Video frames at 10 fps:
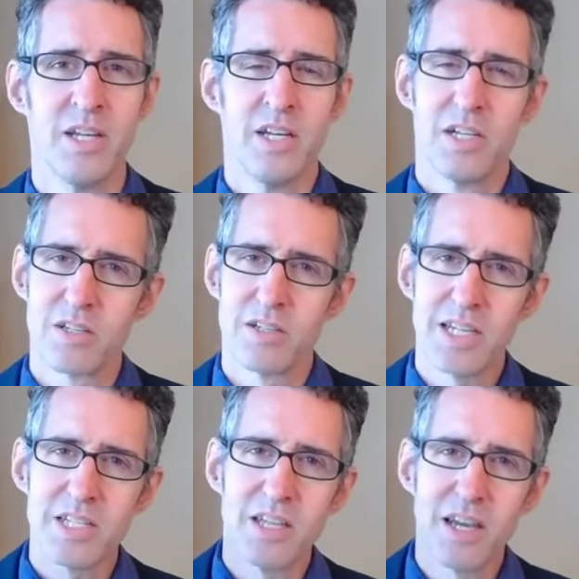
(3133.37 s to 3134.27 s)
So
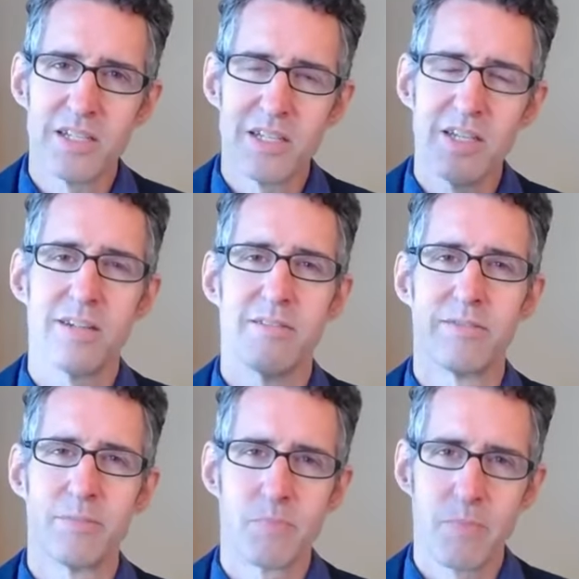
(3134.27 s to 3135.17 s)
that's the idea
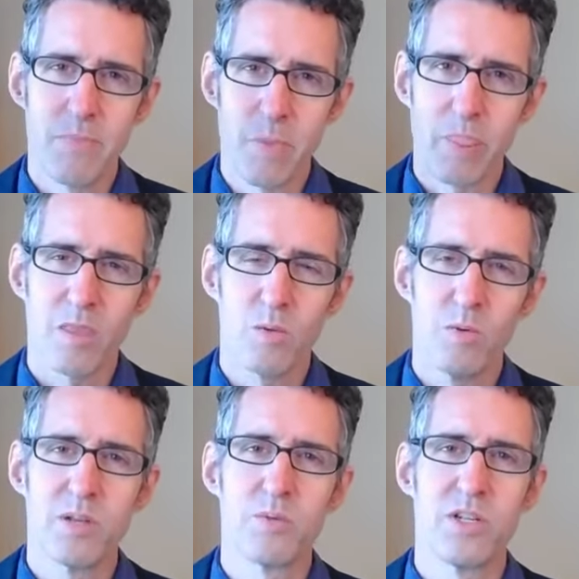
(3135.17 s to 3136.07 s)
of
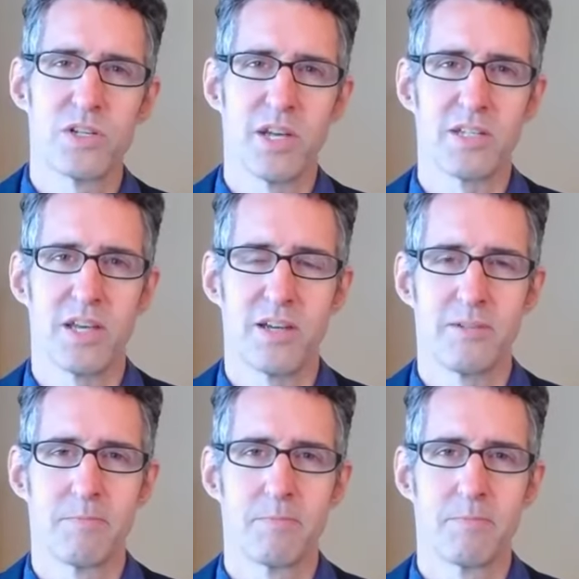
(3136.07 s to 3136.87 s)
when we shut down